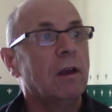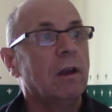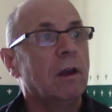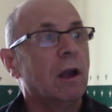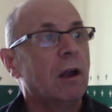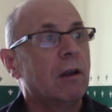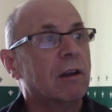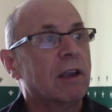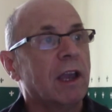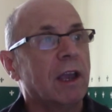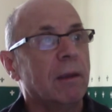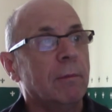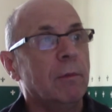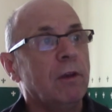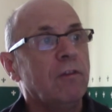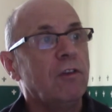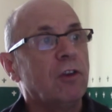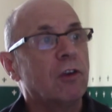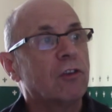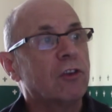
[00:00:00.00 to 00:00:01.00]
Okay,
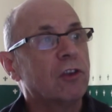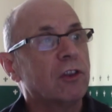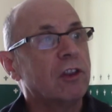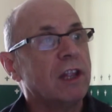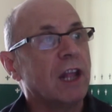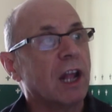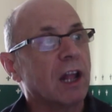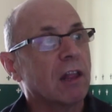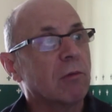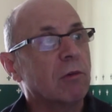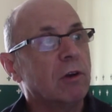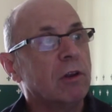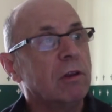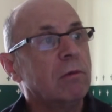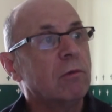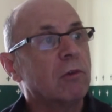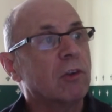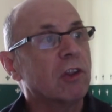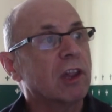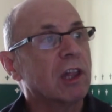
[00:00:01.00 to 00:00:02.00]
moving on to the next one,
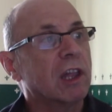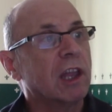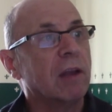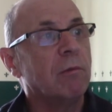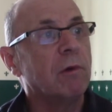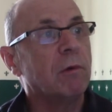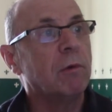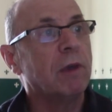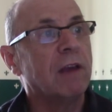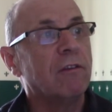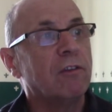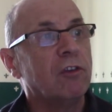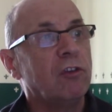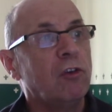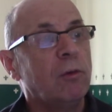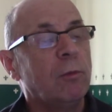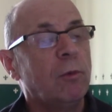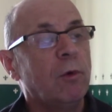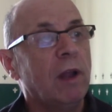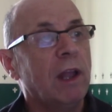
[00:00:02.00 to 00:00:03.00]
once again, where we have a
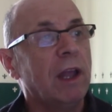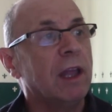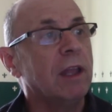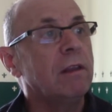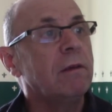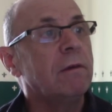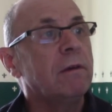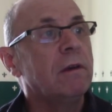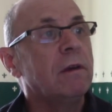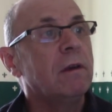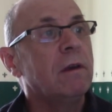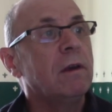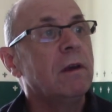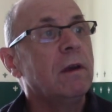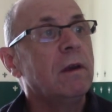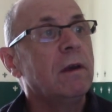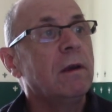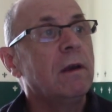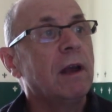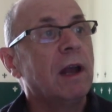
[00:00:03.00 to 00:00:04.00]
normal hen
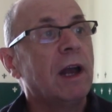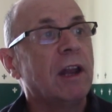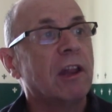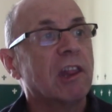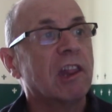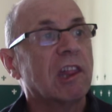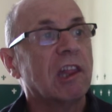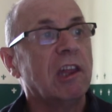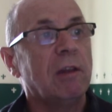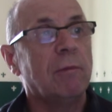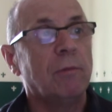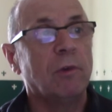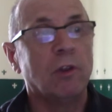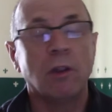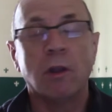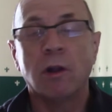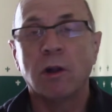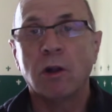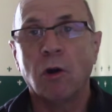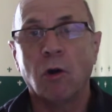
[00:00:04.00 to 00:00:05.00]
and a cinnamon
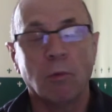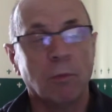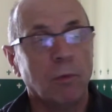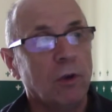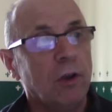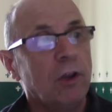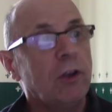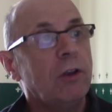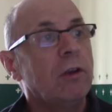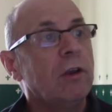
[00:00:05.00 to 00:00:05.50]
cockbird.